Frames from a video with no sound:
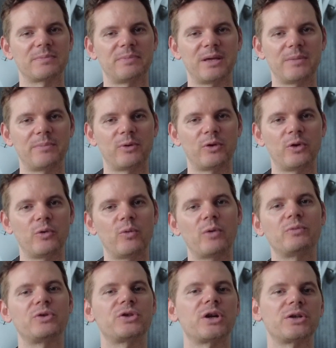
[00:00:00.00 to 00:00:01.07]
people who
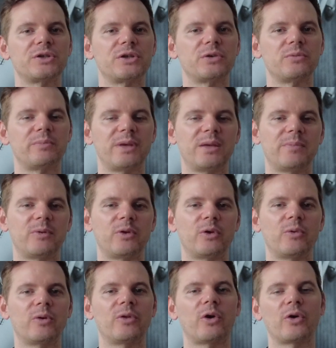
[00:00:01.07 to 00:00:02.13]
won't judge you, people
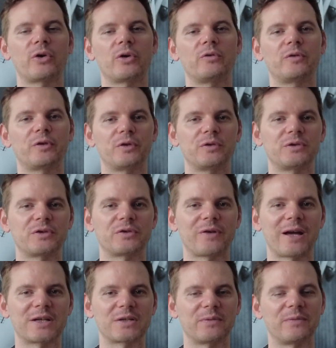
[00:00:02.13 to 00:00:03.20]
who are not going to lose
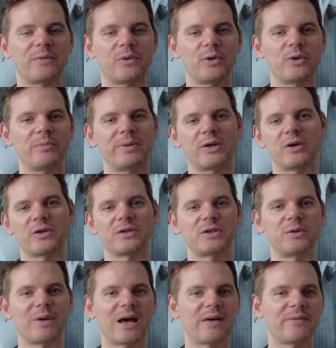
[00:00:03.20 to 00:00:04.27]
attraction for you because
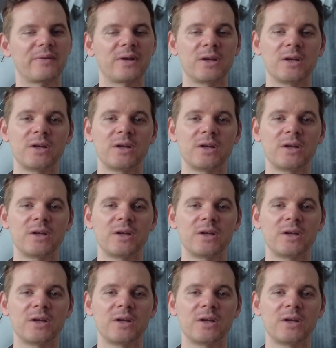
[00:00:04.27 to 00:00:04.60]
you have